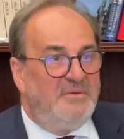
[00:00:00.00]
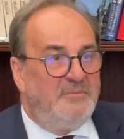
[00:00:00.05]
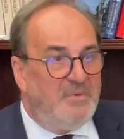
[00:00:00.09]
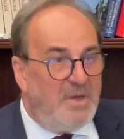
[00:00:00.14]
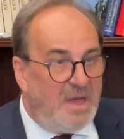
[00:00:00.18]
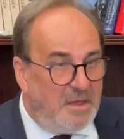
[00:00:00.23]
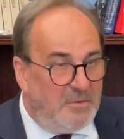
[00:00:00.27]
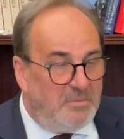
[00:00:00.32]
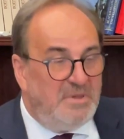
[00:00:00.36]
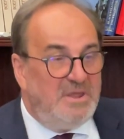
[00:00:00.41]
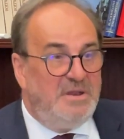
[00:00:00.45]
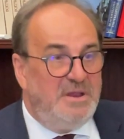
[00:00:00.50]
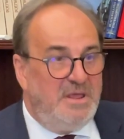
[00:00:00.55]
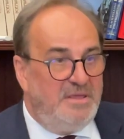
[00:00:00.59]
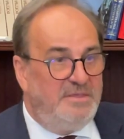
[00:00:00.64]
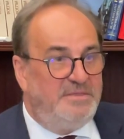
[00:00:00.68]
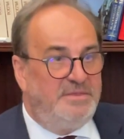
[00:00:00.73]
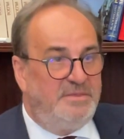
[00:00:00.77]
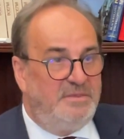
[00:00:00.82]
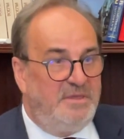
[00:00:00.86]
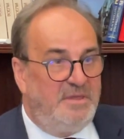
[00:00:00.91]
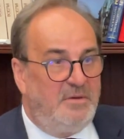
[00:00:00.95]
where we
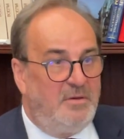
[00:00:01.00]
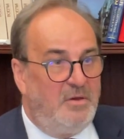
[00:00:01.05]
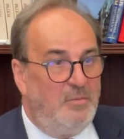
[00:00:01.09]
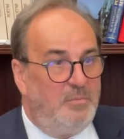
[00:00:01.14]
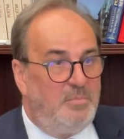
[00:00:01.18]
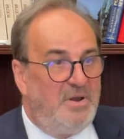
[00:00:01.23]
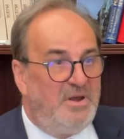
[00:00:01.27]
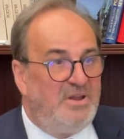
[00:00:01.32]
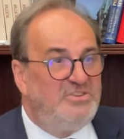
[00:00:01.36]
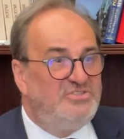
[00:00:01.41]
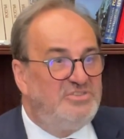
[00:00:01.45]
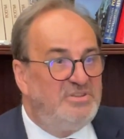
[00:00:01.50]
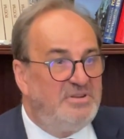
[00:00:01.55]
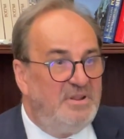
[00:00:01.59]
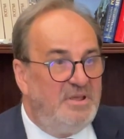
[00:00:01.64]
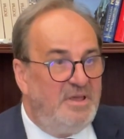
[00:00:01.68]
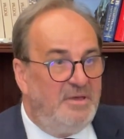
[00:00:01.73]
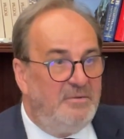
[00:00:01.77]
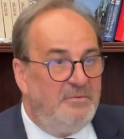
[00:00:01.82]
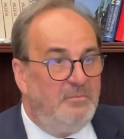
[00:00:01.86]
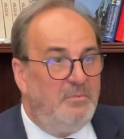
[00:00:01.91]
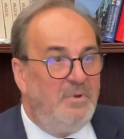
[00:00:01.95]
need the cooperation
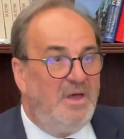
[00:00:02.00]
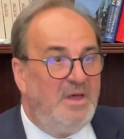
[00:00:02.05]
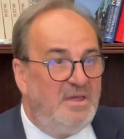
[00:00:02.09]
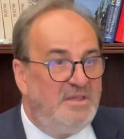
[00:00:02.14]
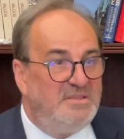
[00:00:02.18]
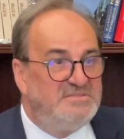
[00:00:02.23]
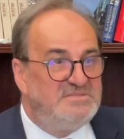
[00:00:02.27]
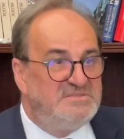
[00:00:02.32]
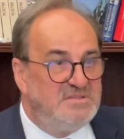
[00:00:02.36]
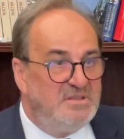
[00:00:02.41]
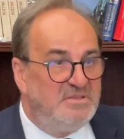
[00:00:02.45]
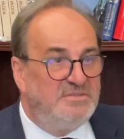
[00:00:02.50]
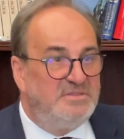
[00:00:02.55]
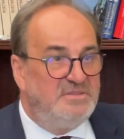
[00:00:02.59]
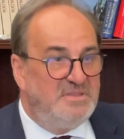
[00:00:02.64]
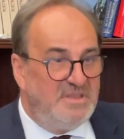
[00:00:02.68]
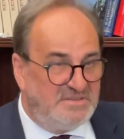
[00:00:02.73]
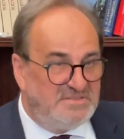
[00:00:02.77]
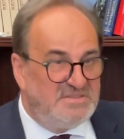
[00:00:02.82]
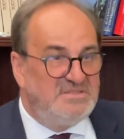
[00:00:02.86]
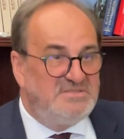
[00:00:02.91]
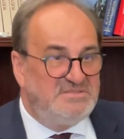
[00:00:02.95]
and where it's not
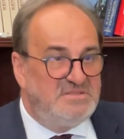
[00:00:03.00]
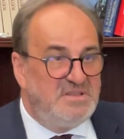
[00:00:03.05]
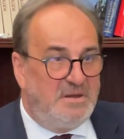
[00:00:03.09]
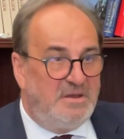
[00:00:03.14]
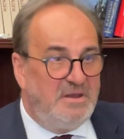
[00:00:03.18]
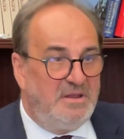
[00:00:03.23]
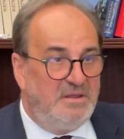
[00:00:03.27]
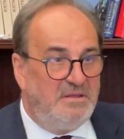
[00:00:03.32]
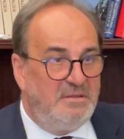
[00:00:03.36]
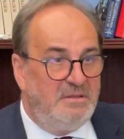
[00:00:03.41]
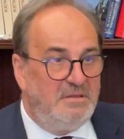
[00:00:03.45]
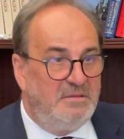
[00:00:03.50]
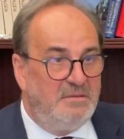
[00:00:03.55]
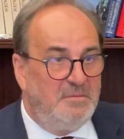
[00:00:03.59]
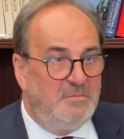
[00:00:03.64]
necessary,